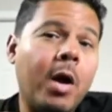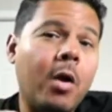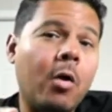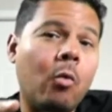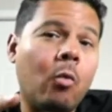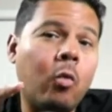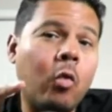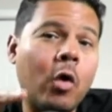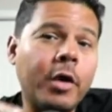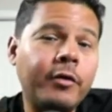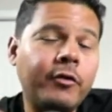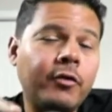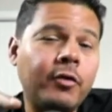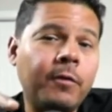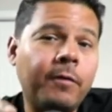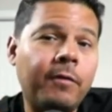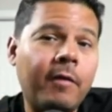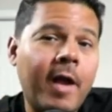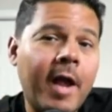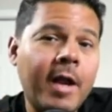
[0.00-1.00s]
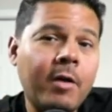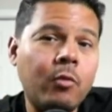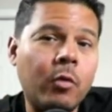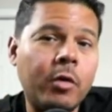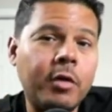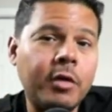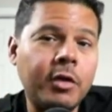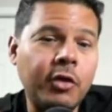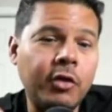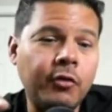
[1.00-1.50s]
But once you find
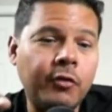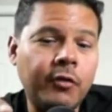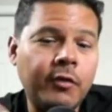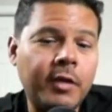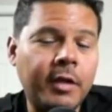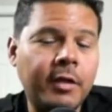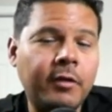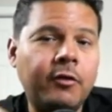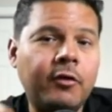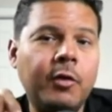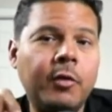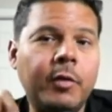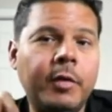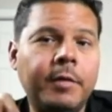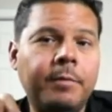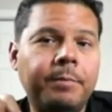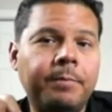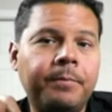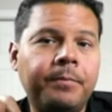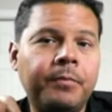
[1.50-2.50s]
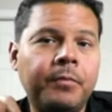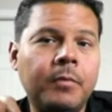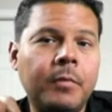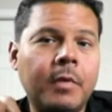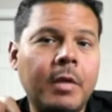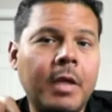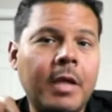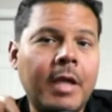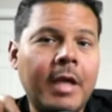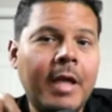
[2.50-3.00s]
one, you stick to it.
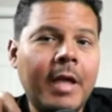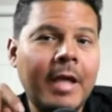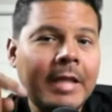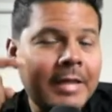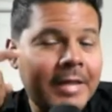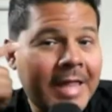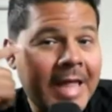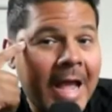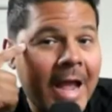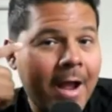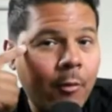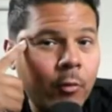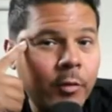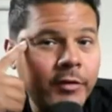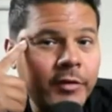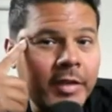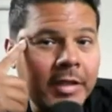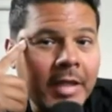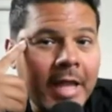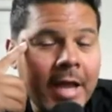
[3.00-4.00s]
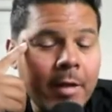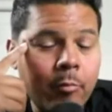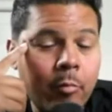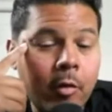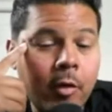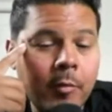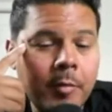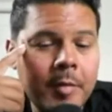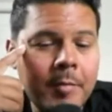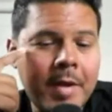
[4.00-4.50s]
That was the light
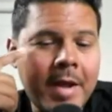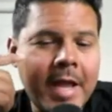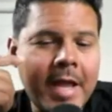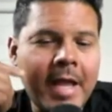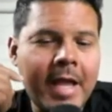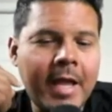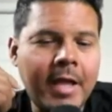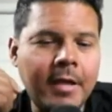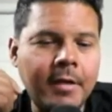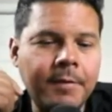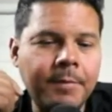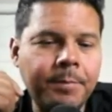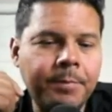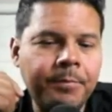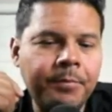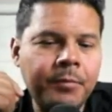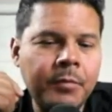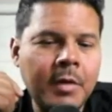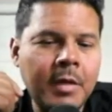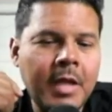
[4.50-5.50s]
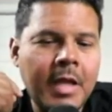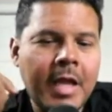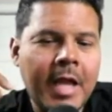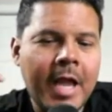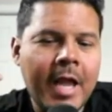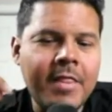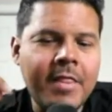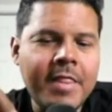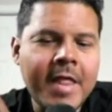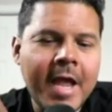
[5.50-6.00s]
bulb in my head.
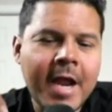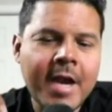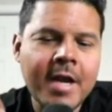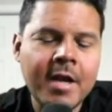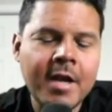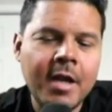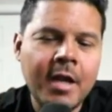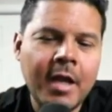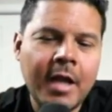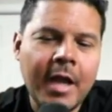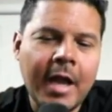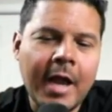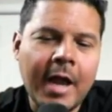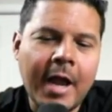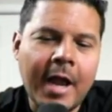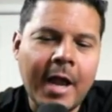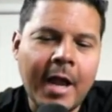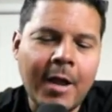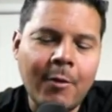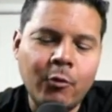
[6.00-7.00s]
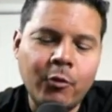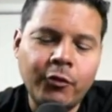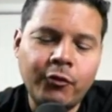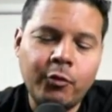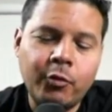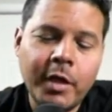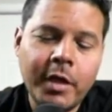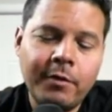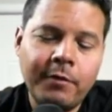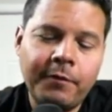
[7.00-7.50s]
And then it
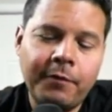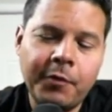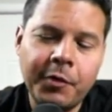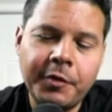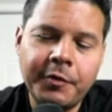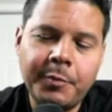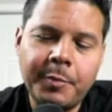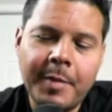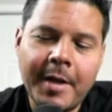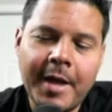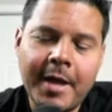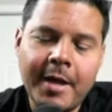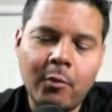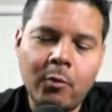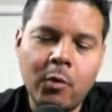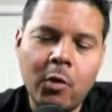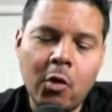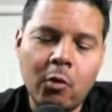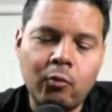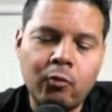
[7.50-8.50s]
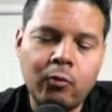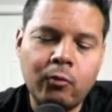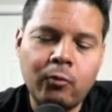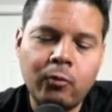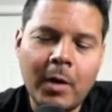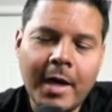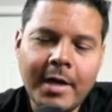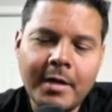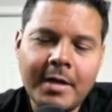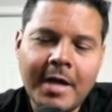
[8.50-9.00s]
was reinforced by, well,
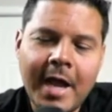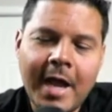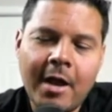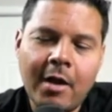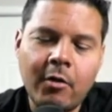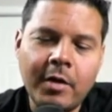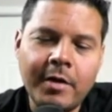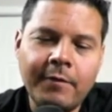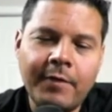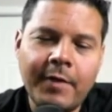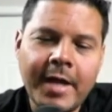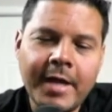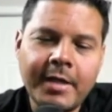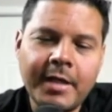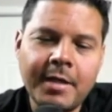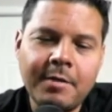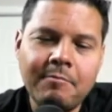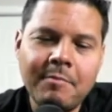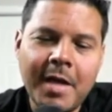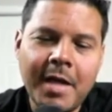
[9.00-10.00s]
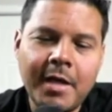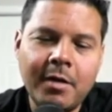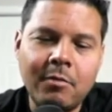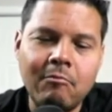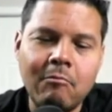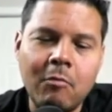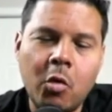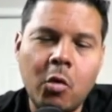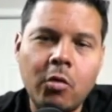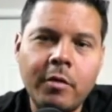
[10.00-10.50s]
right now, if I can
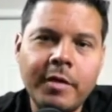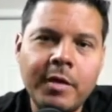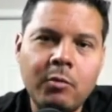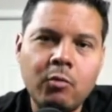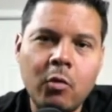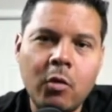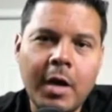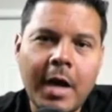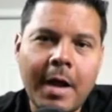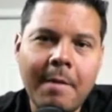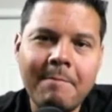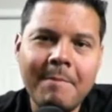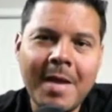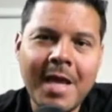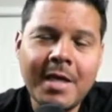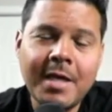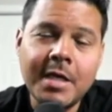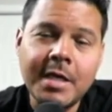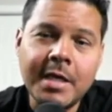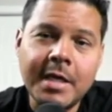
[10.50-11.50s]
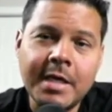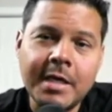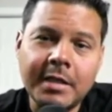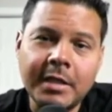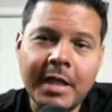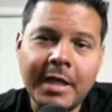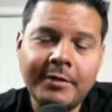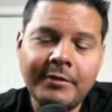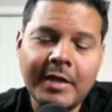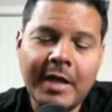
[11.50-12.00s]
make more than what I'm making
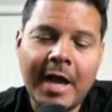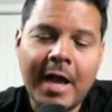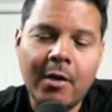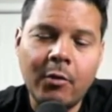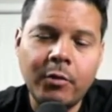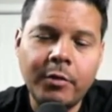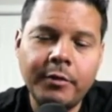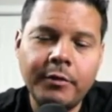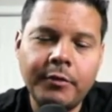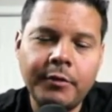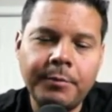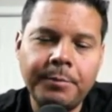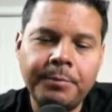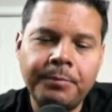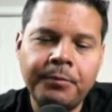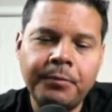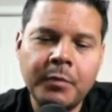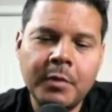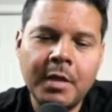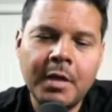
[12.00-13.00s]
in less hours,